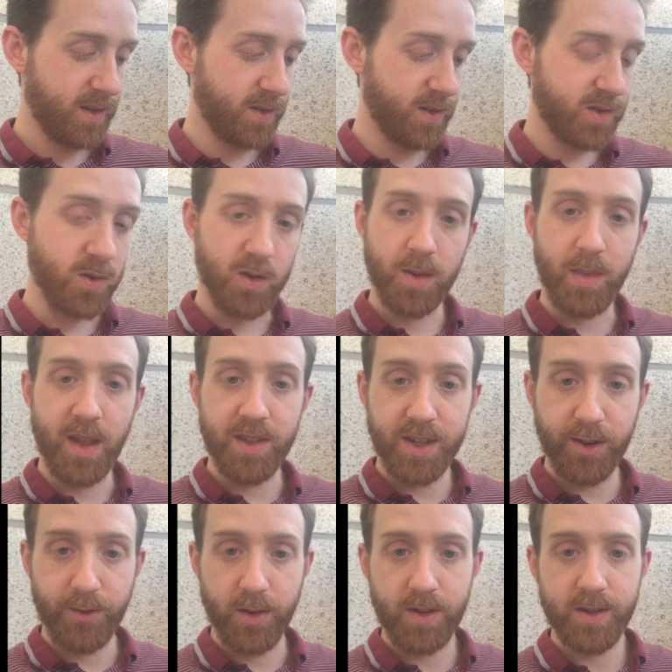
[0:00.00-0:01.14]
So it's talking about the
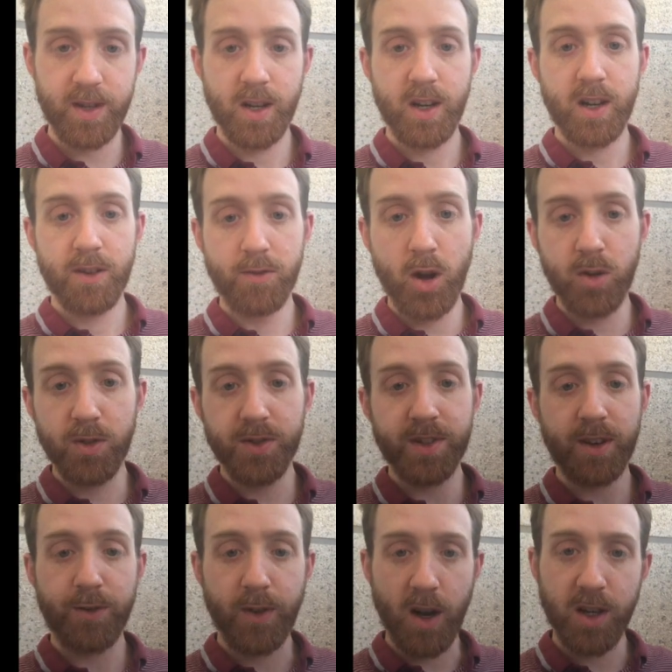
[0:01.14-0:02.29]
different roles
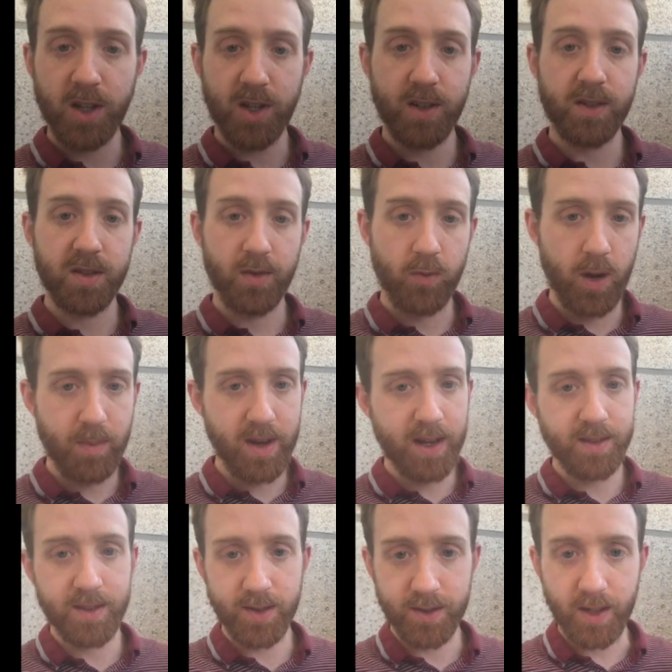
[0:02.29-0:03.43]
and functions of women
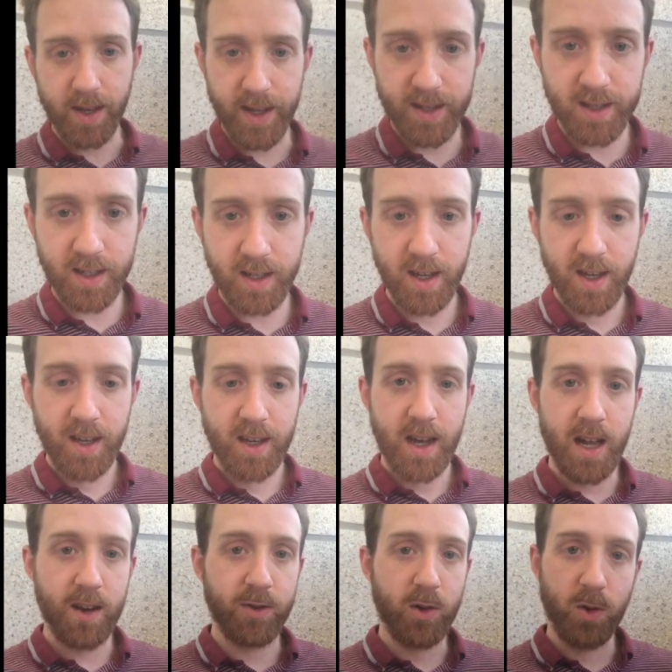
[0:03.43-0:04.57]
in society.
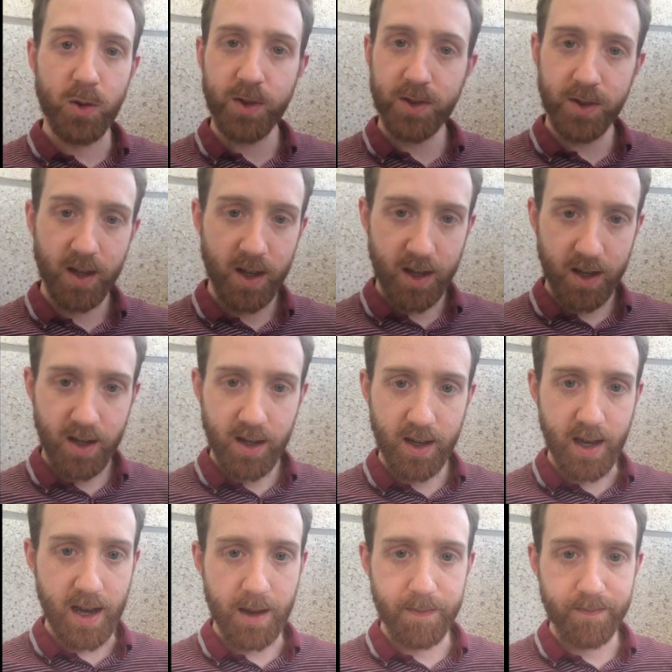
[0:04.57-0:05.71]
And of course,
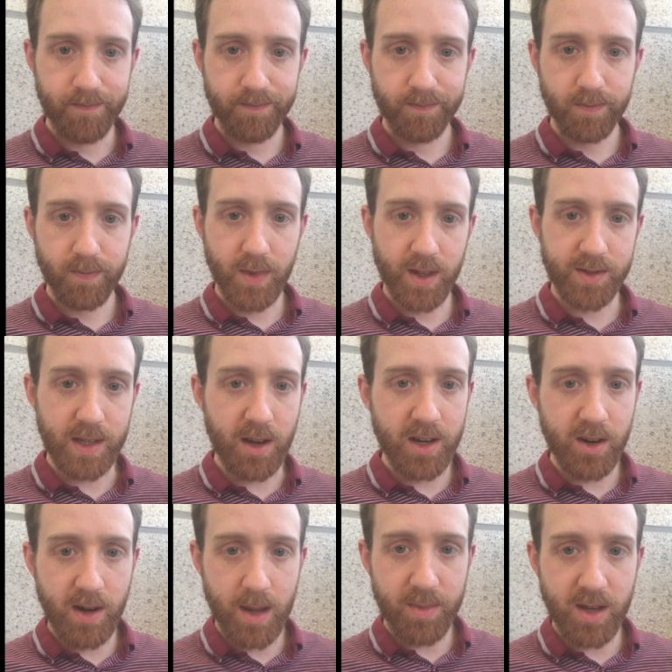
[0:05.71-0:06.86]
Saudi
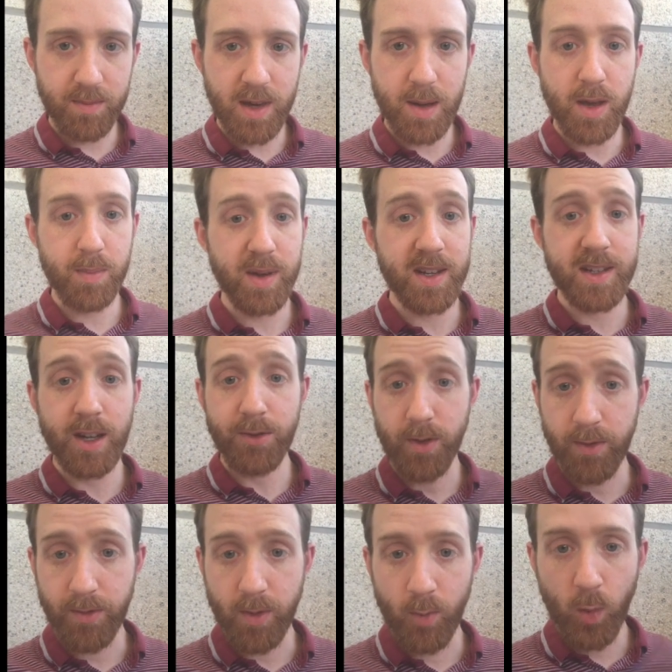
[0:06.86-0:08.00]
Arabia may be a bit
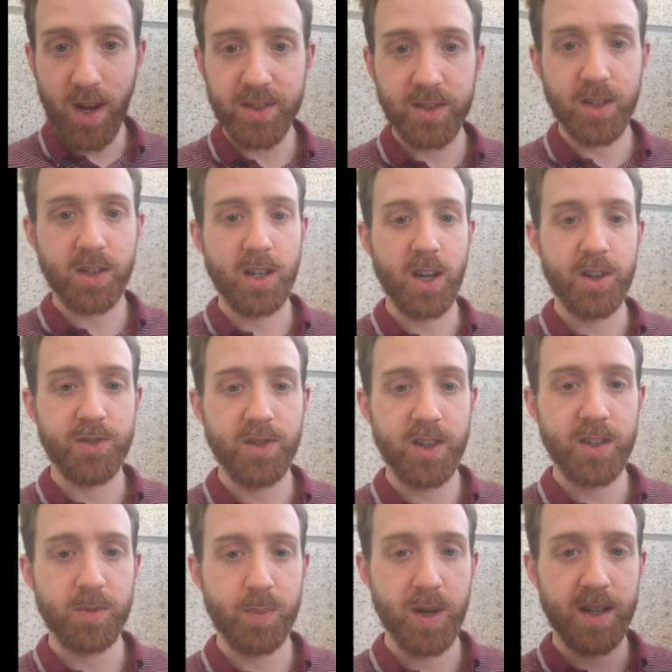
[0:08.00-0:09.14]
different from Western
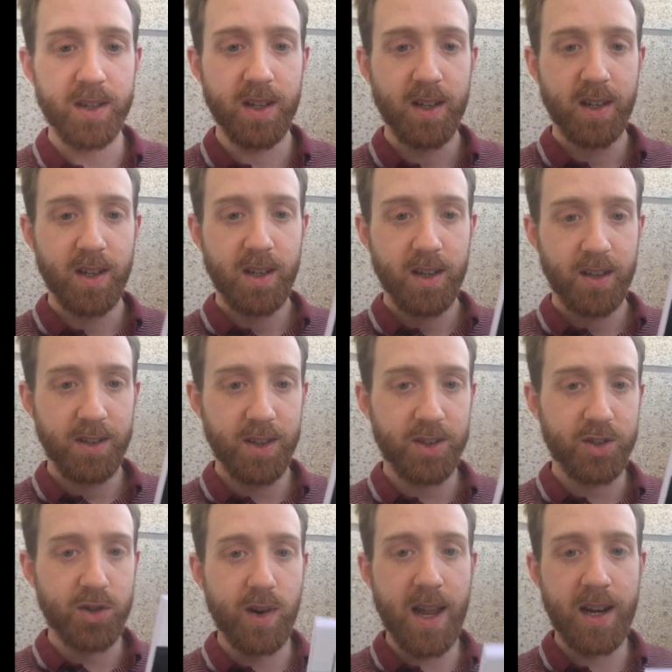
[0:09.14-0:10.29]
countries, but
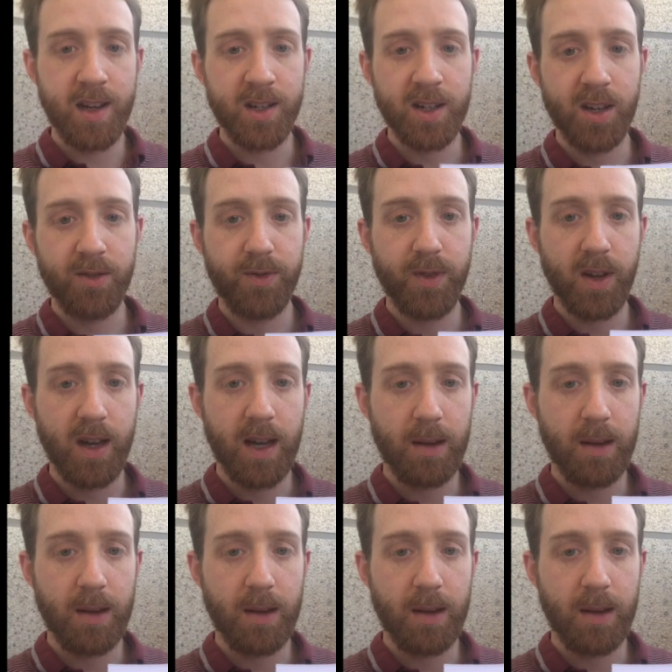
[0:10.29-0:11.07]
this trend of